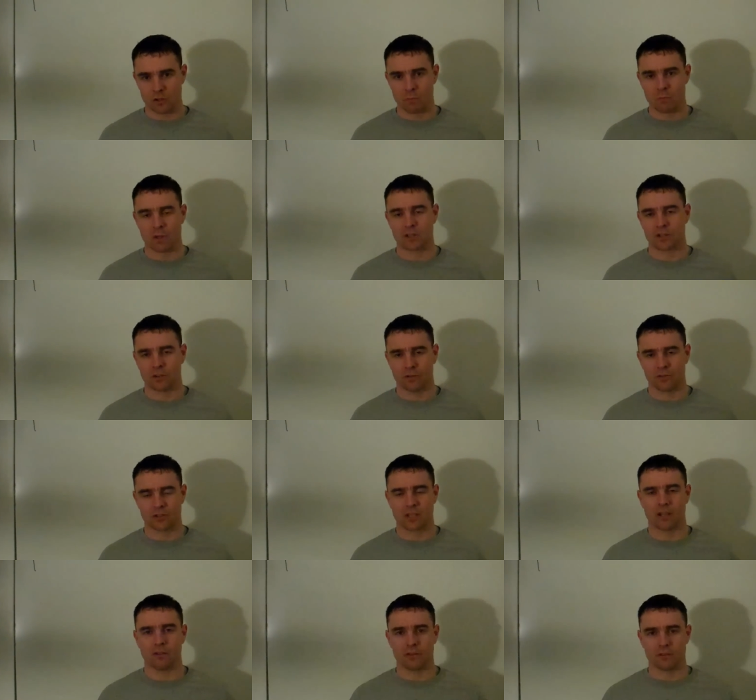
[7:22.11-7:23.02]
their
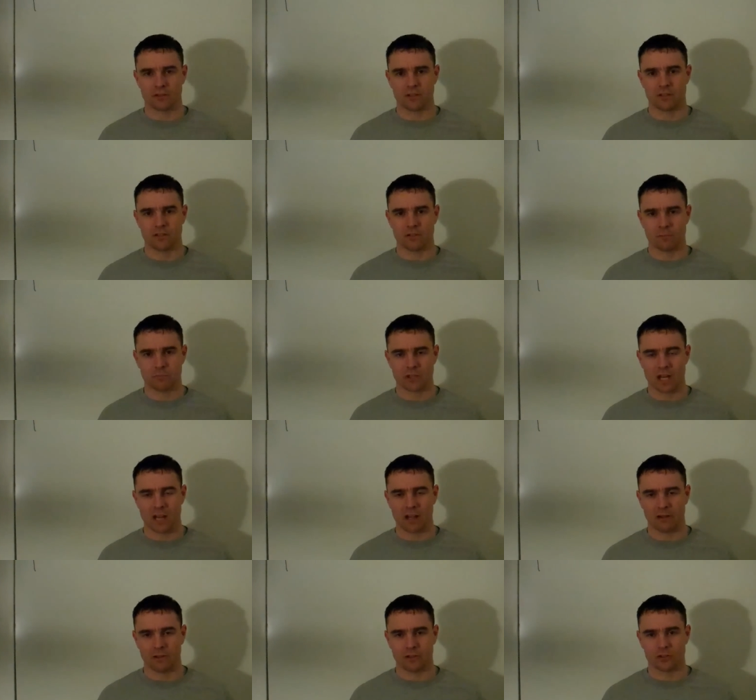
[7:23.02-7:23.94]
musculoskeletal system
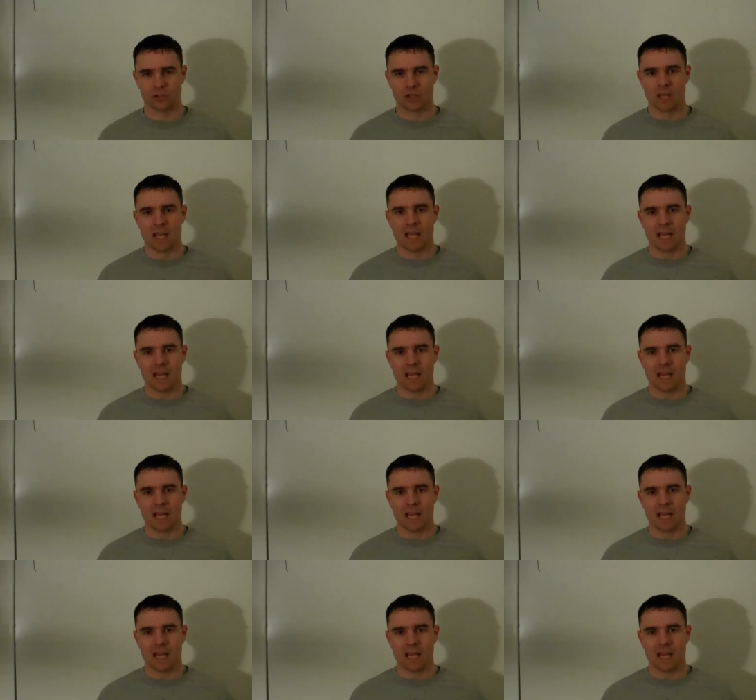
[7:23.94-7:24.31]
challenged,